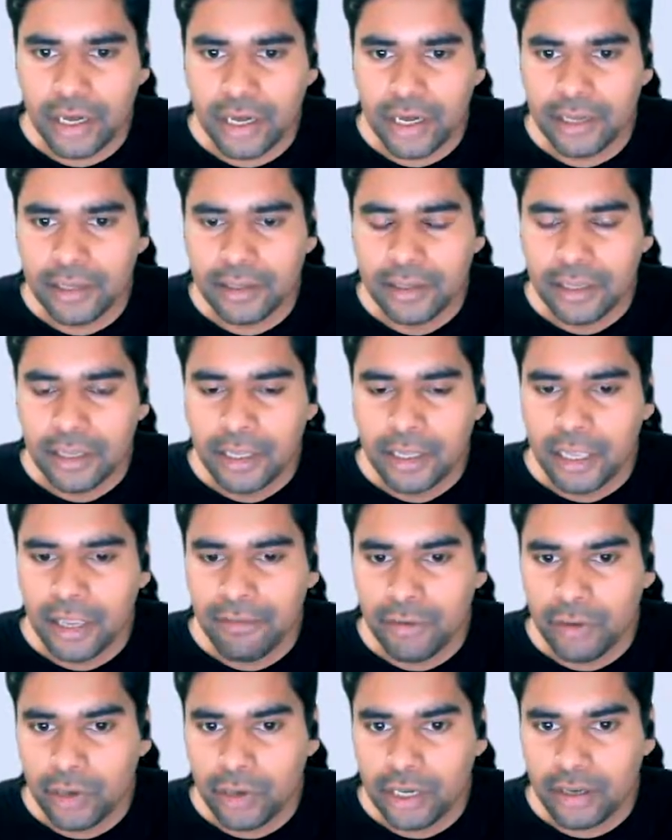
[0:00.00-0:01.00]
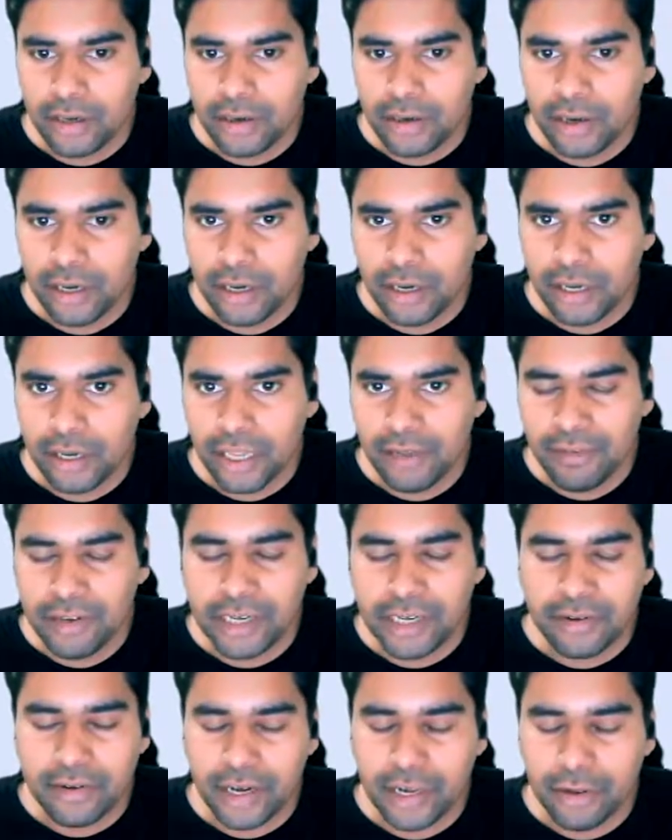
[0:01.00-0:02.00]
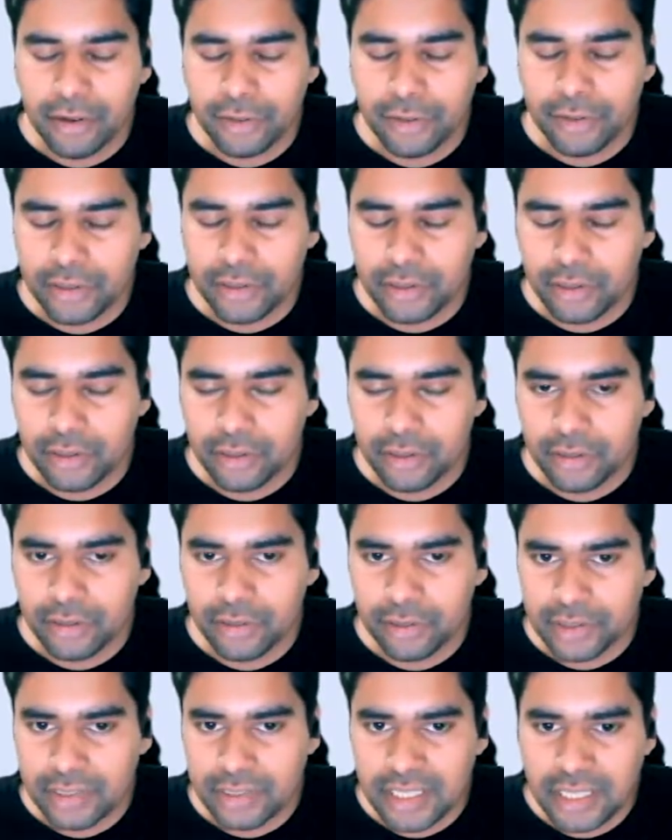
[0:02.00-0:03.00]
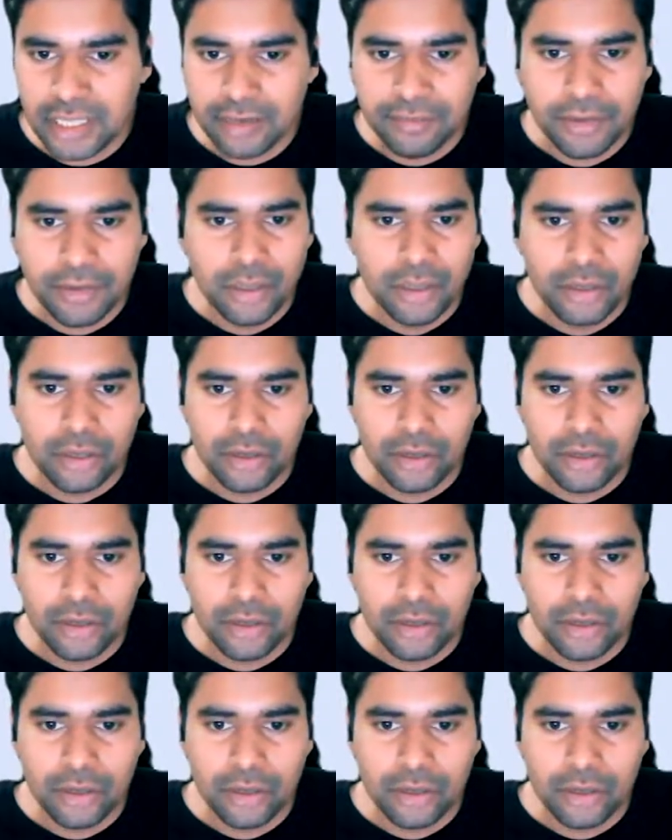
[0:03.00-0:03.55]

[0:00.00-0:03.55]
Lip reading: And if you want to give it a try on yourself,